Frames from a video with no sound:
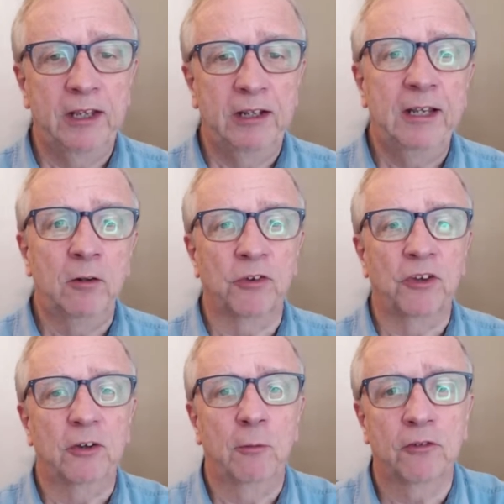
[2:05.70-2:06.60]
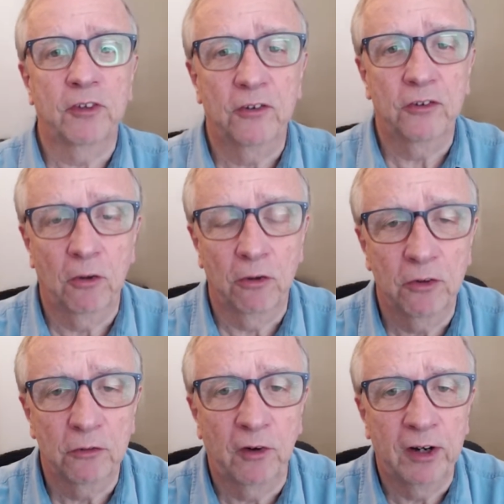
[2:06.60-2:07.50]
legal system, obviously, in Scotland
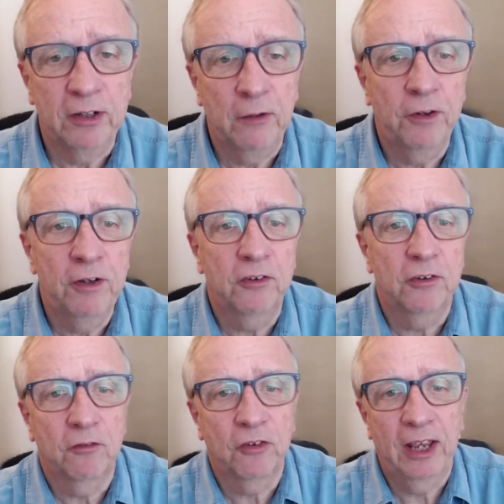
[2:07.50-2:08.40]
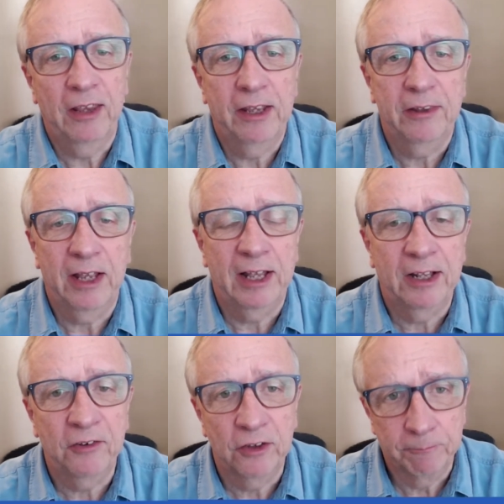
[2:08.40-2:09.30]
is very different. Obviously, that
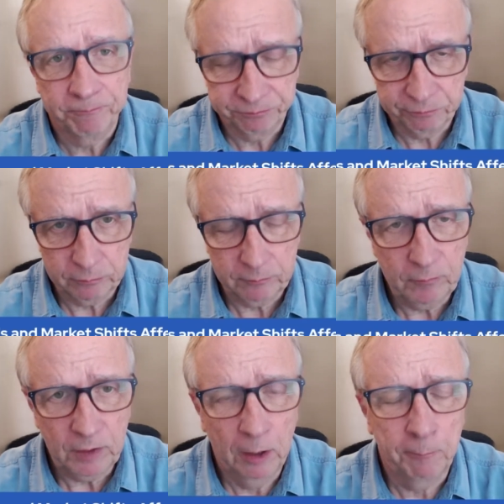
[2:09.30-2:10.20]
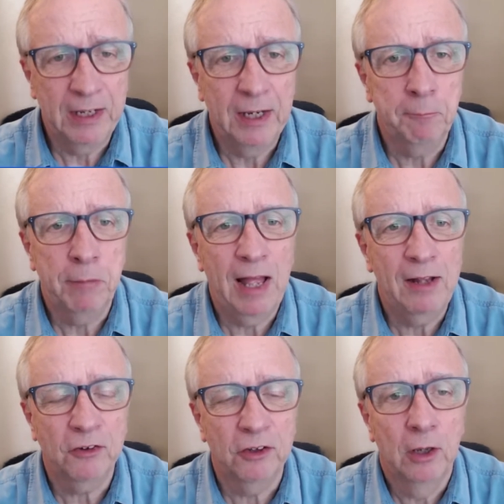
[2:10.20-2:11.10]
has a big
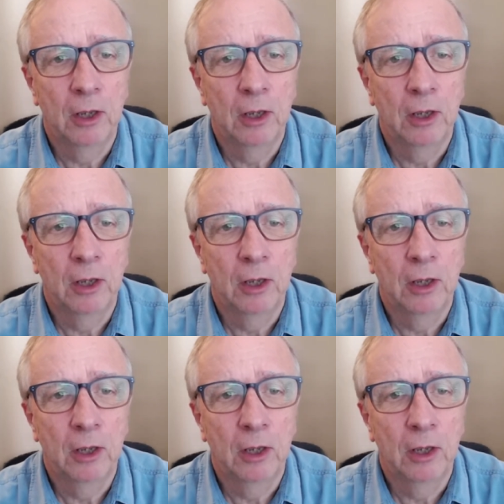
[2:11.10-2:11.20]
impact.